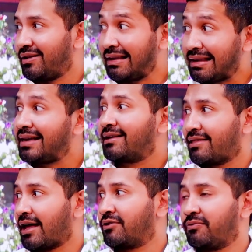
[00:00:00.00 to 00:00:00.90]
link
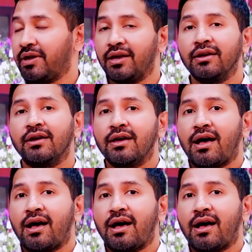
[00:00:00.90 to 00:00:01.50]
that way.